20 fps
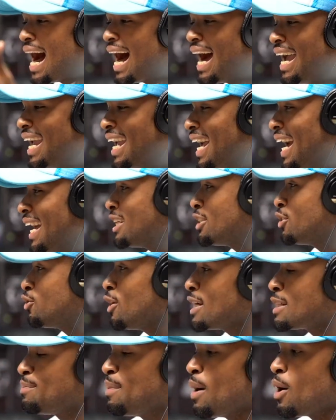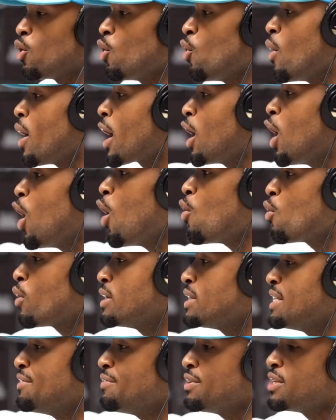I ain't gotta stress about going gold,
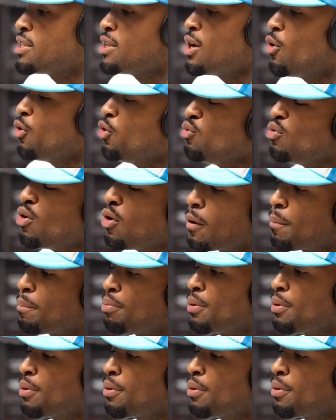cause even so, you know the